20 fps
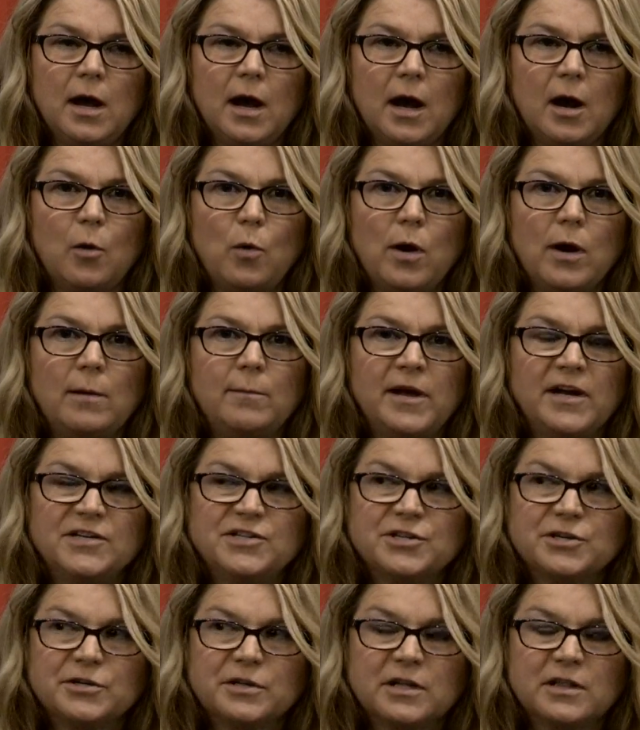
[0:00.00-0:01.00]
I want to make
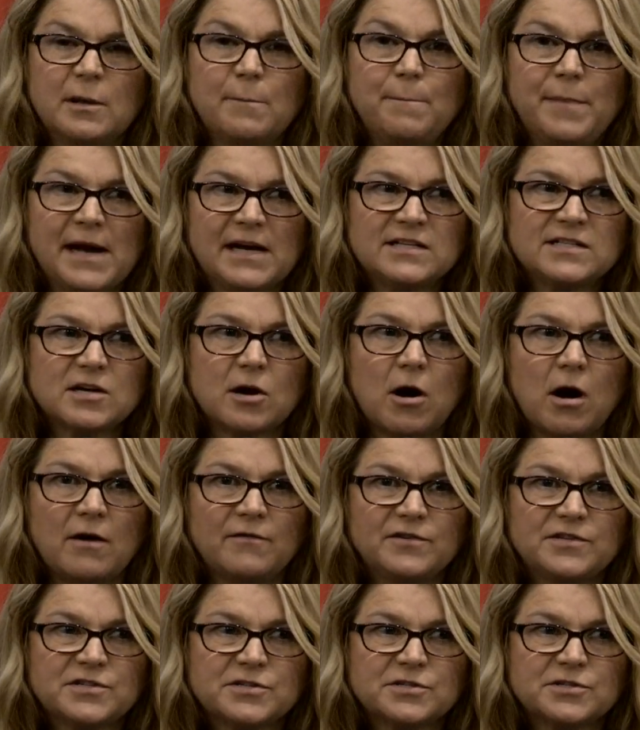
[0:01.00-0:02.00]
sure that the best
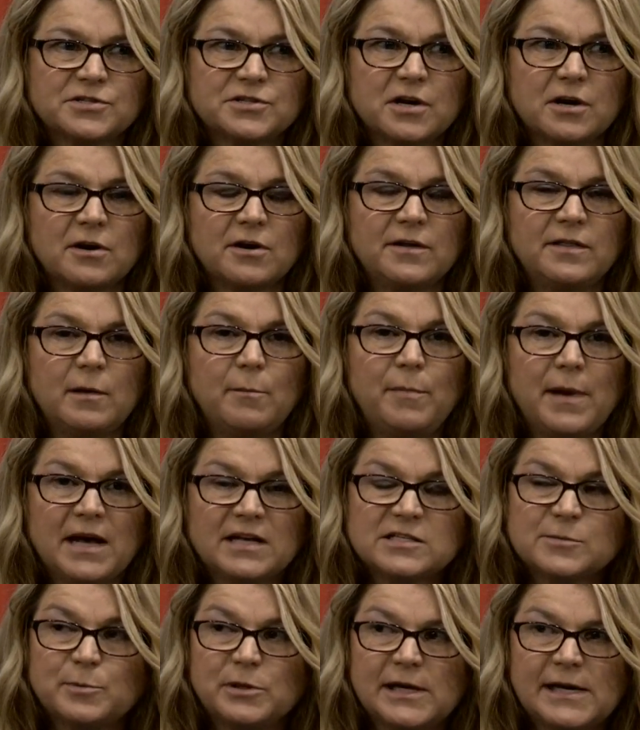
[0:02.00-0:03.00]
officers are in the
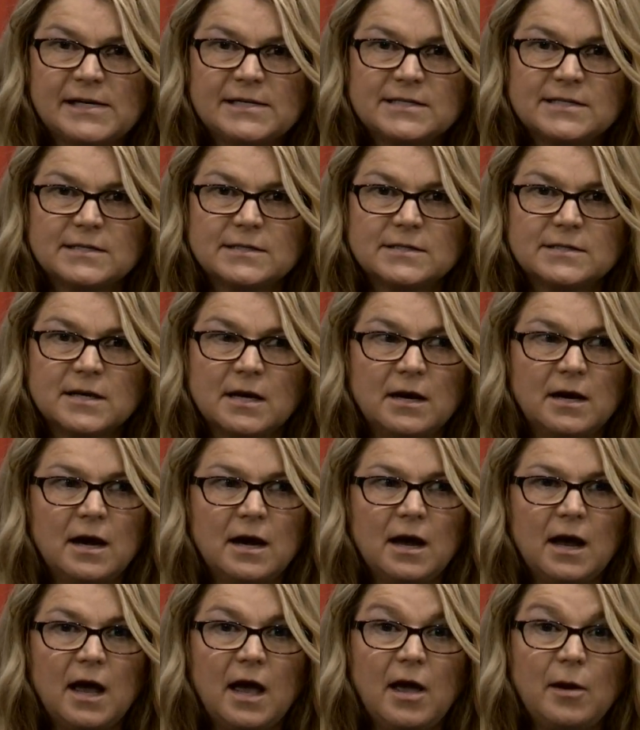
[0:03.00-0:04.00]
best places,
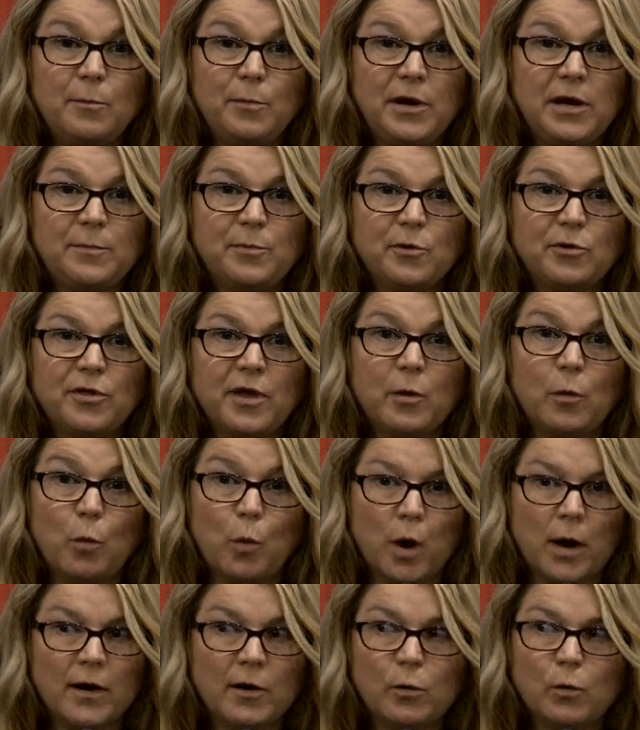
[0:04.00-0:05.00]
and people that
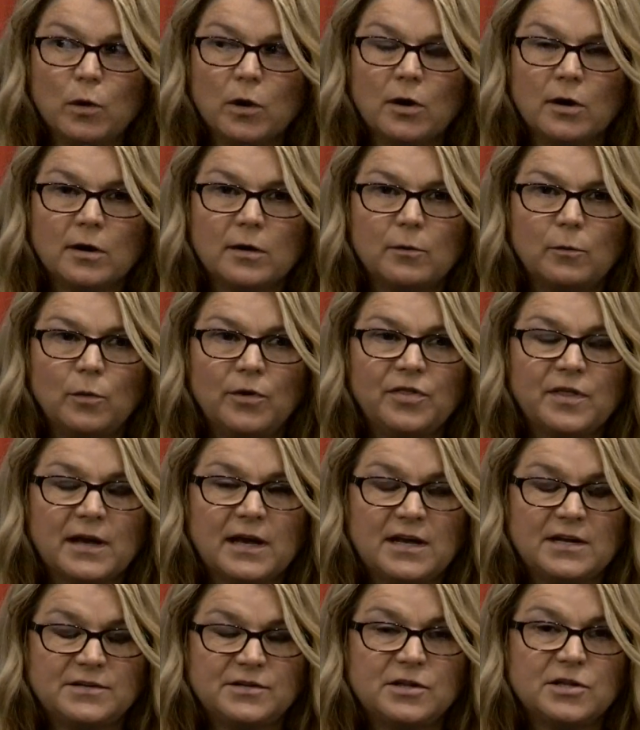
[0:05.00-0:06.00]
want to work with
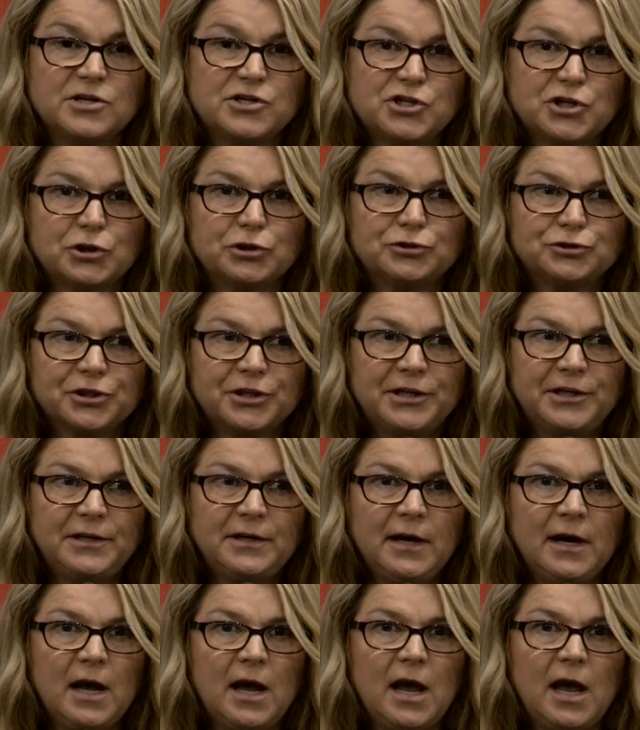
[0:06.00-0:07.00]
the children
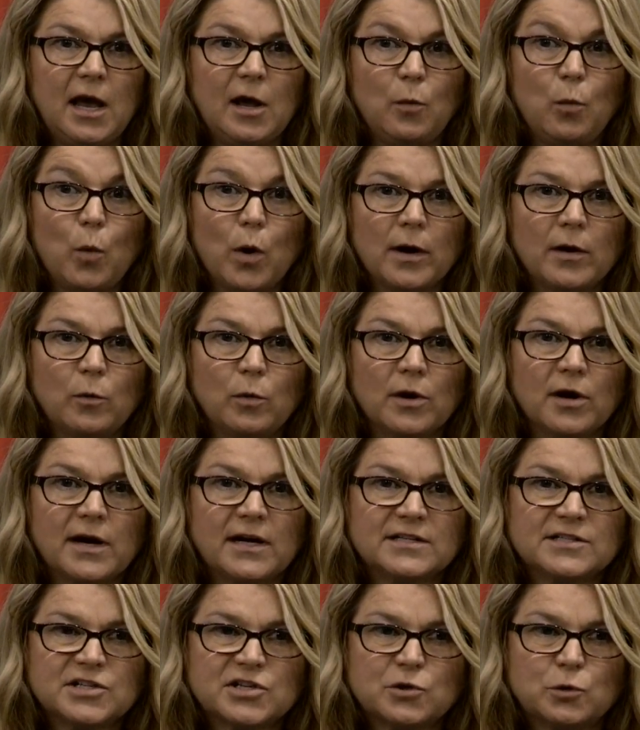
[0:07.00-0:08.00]
and want to work
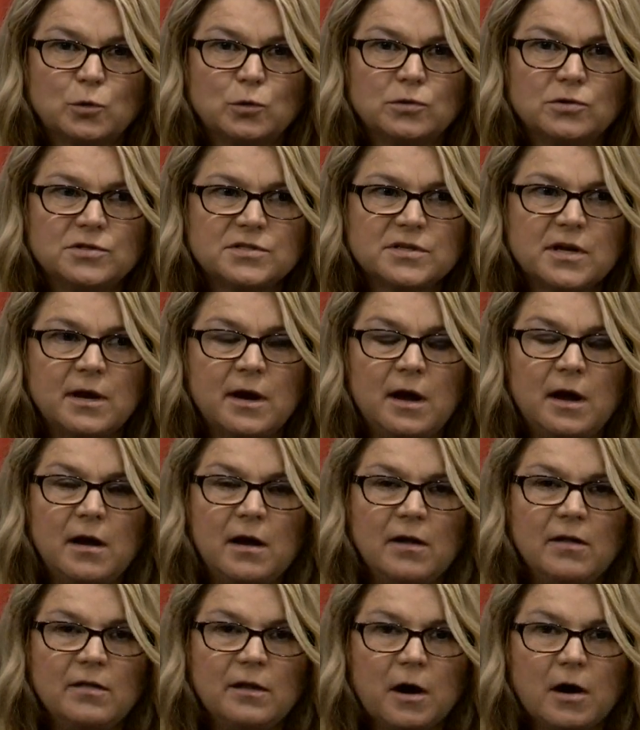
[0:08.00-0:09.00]
at schools
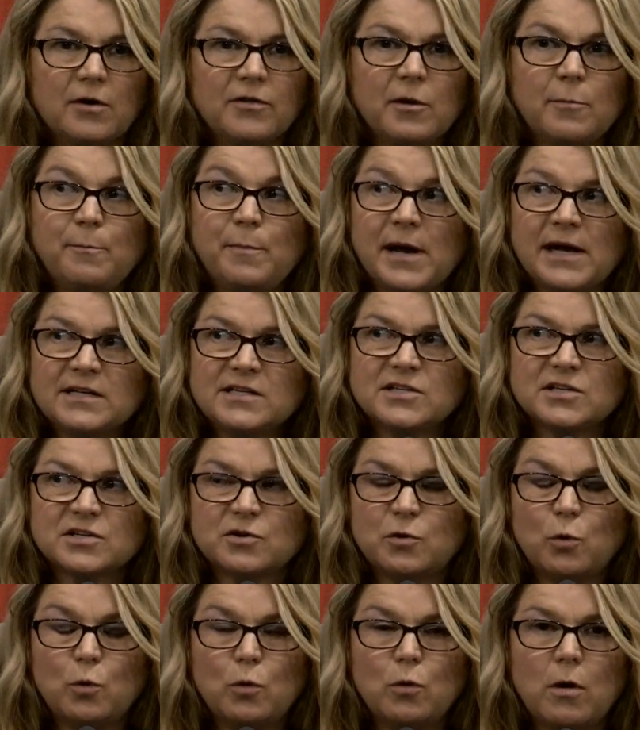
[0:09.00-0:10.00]
are the best
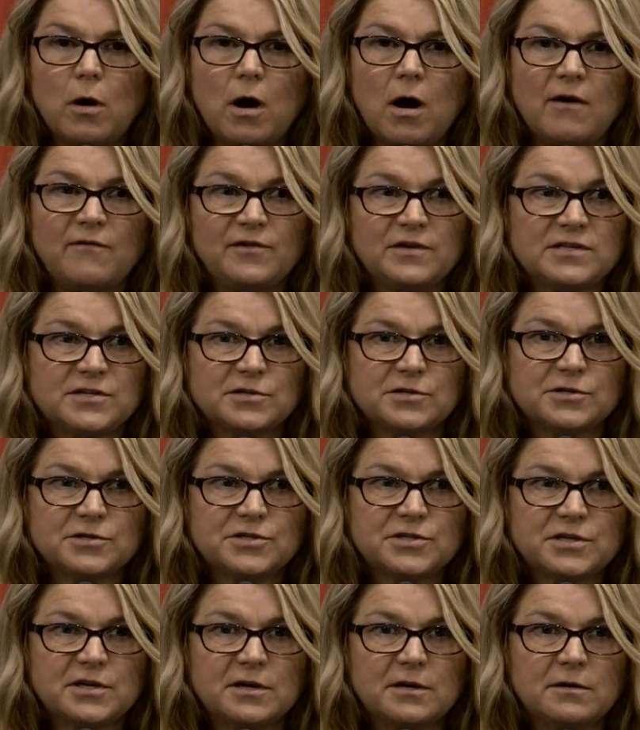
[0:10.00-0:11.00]
school
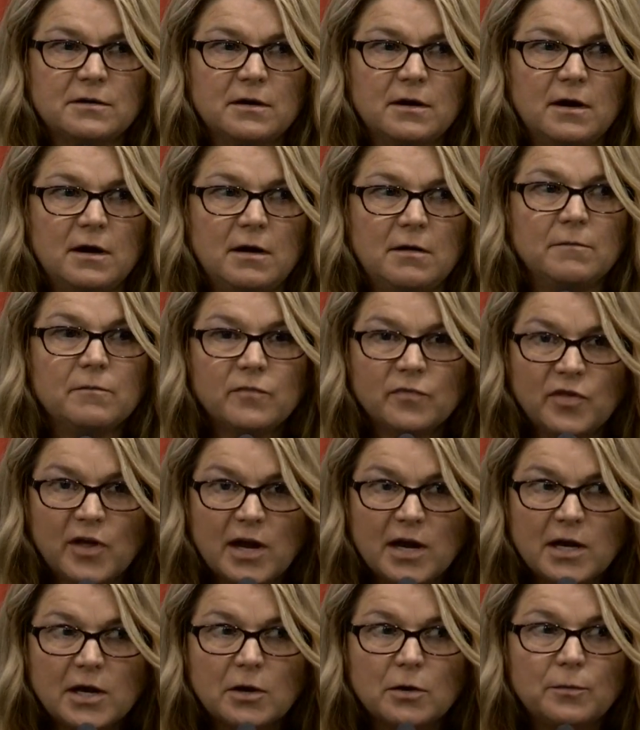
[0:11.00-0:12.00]
officers.
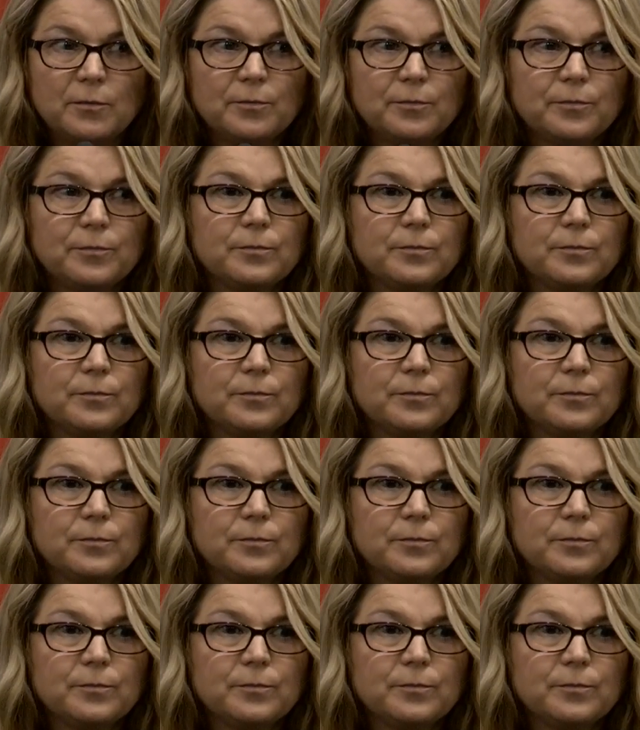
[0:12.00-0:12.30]
Thank you.